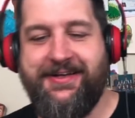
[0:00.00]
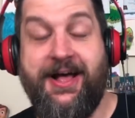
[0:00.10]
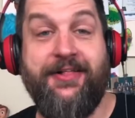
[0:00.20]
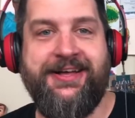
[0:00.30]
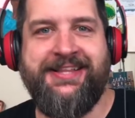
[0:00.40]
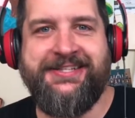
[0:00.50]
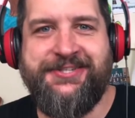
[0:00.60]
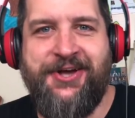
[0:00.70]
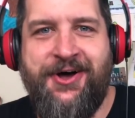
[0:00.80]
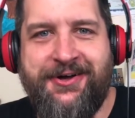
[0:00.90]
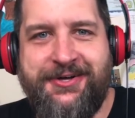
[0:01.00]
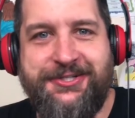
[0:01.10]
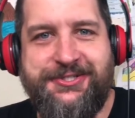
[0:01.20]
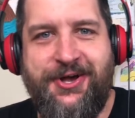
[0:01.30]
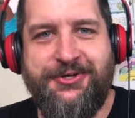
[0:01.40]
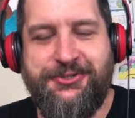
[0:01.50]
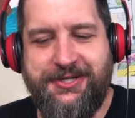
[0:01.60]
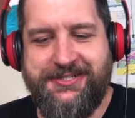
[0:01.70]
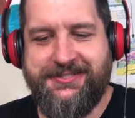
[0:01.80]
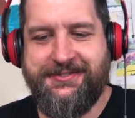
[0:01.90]
I like that song. Good song
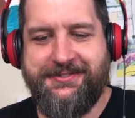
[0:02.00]
choice.